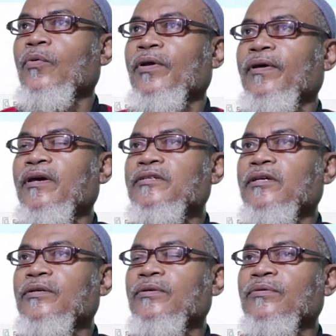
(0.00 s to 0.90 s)
when
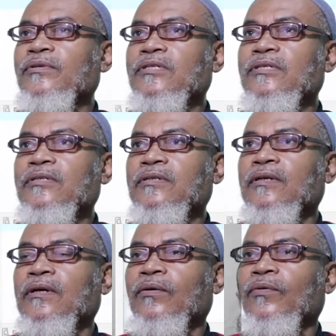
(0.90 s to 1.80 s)
execute,
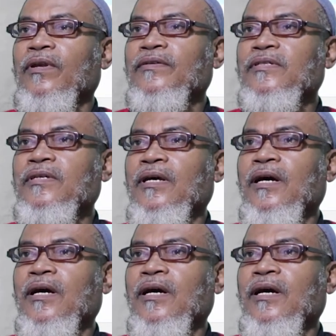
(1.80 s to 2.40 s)
we'll see